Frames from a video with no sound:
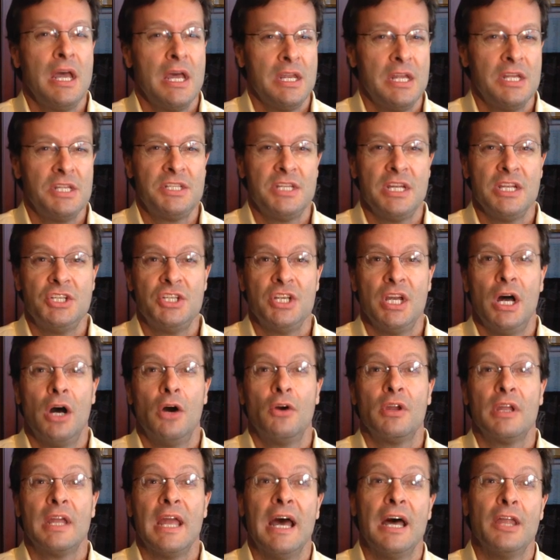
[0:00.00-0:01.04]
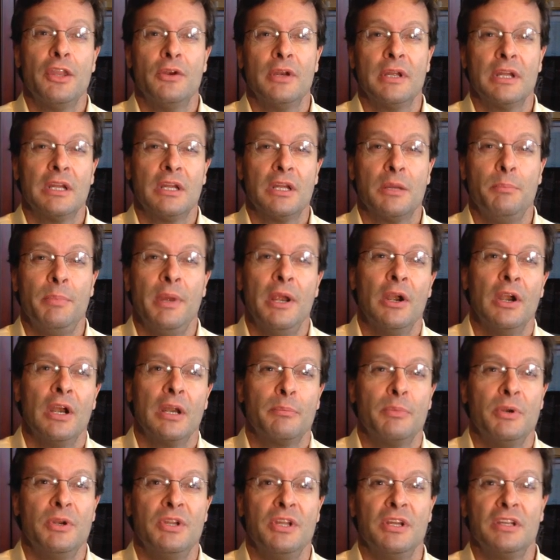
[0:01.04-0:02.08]
and SHL gathering and
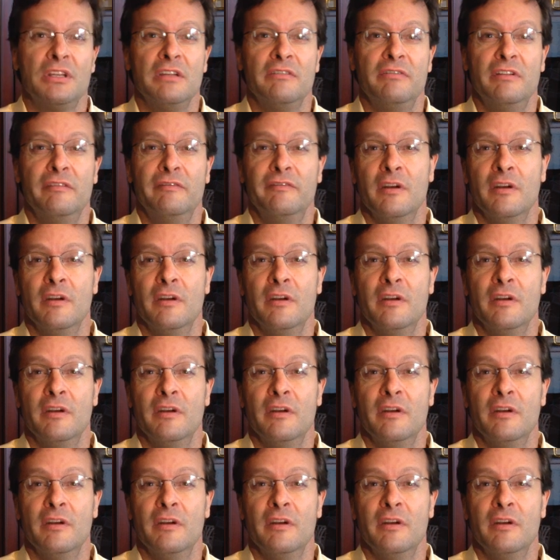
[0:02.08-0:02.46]
comparing predictive